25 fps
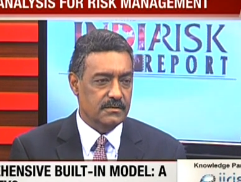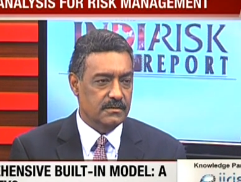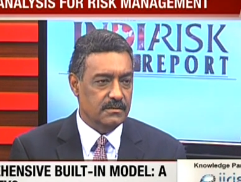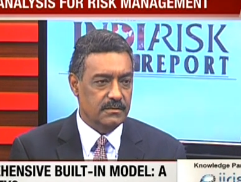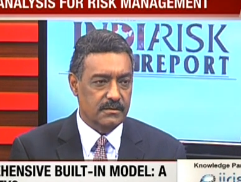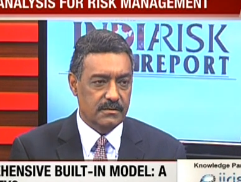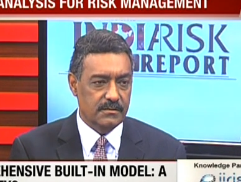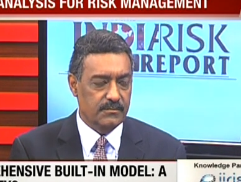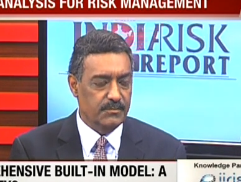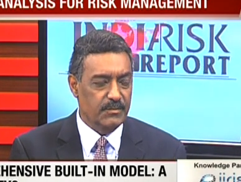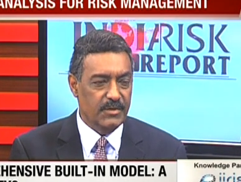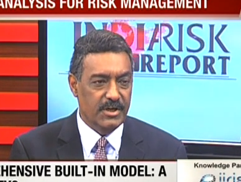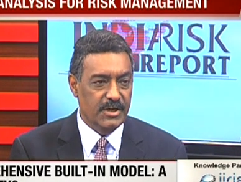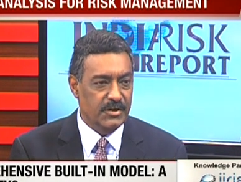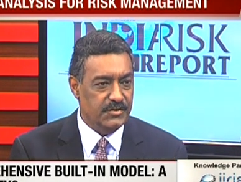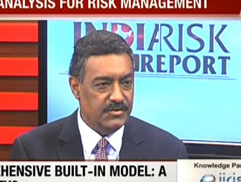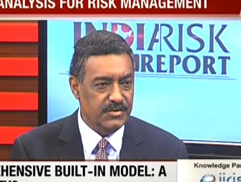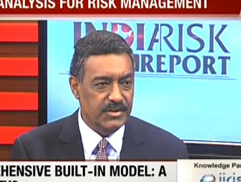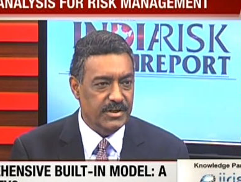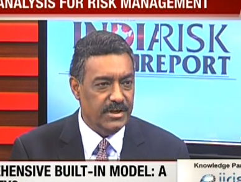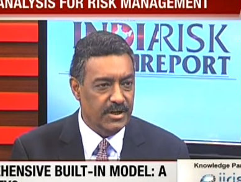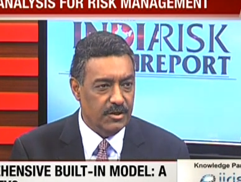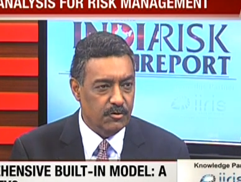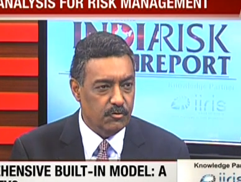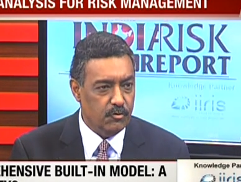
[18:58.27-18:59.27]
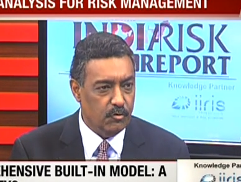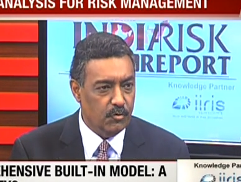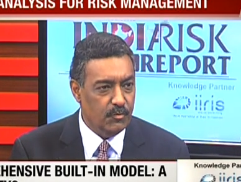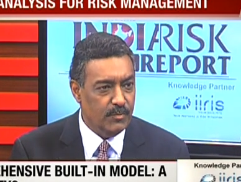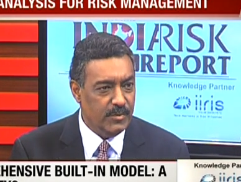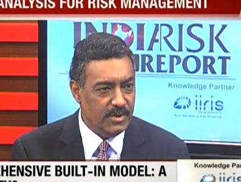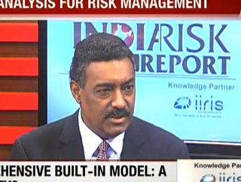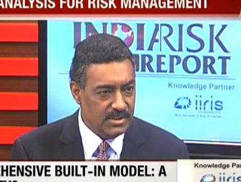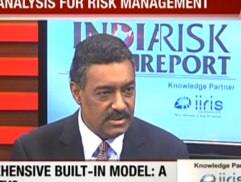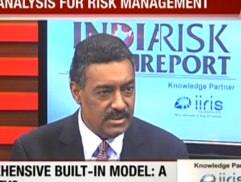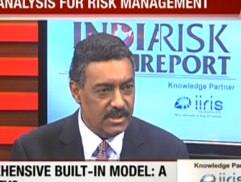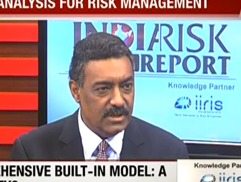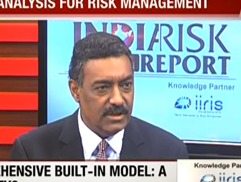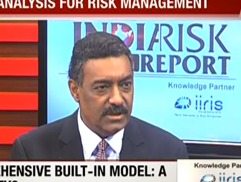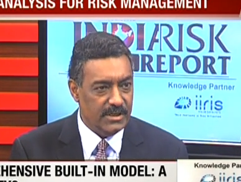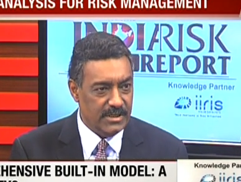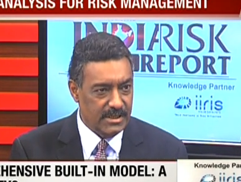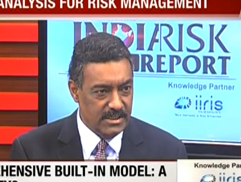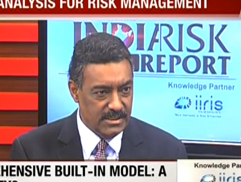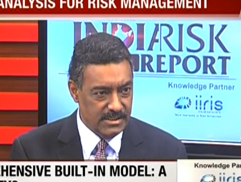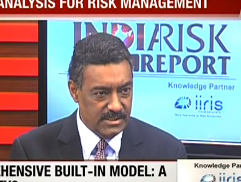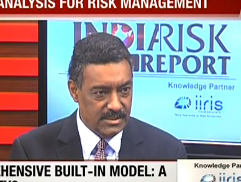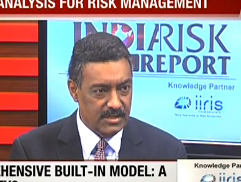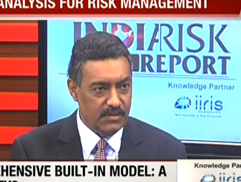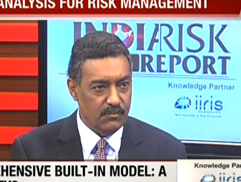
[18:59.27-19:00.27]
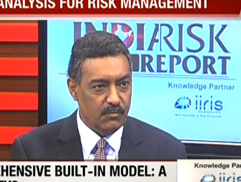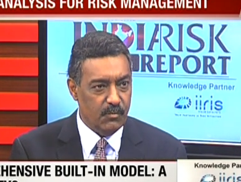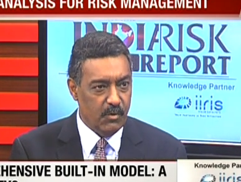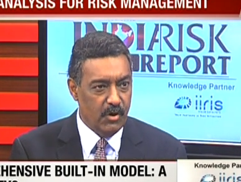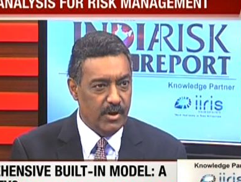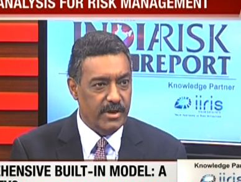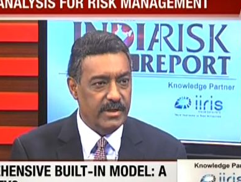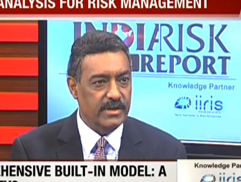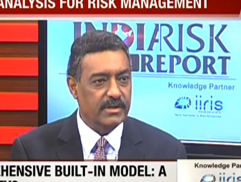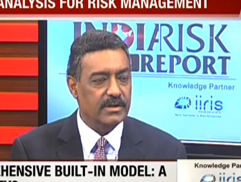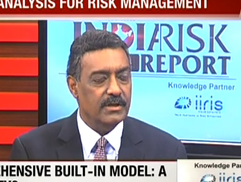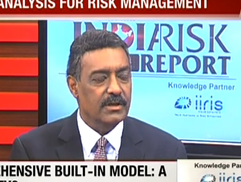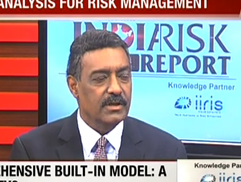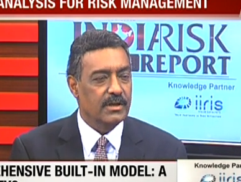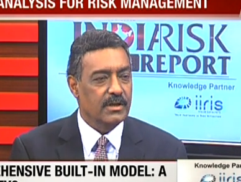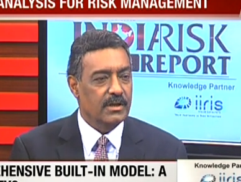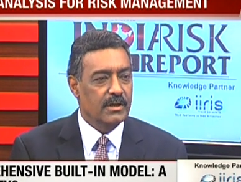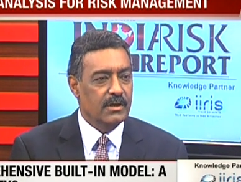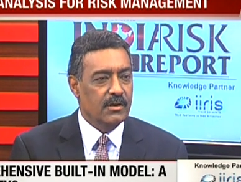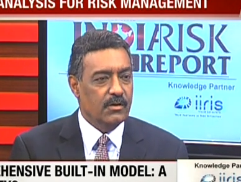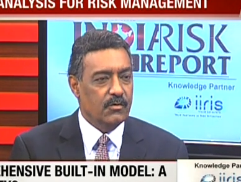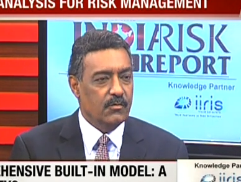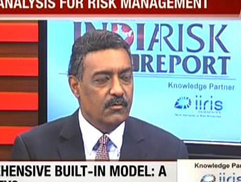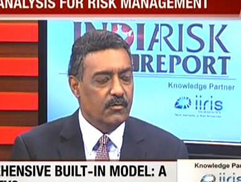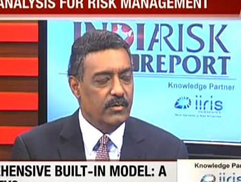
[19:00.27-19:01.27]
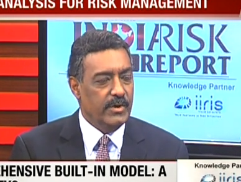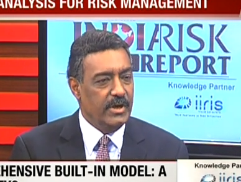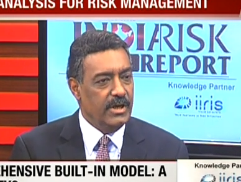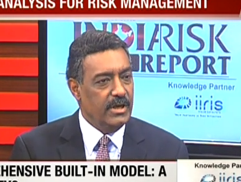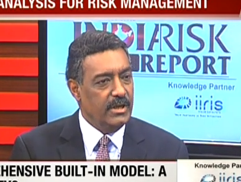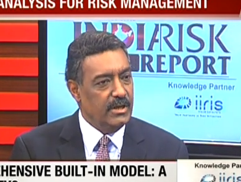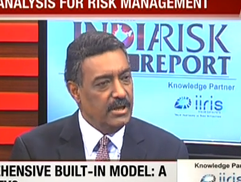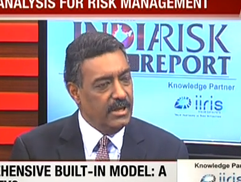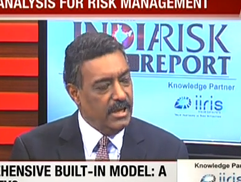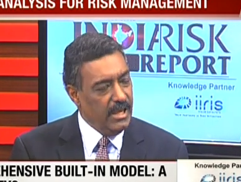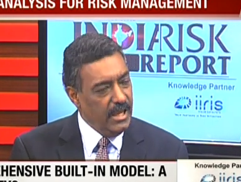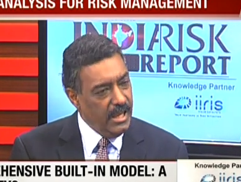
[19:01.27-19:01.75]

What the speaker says: The military cantonments are a case in point, where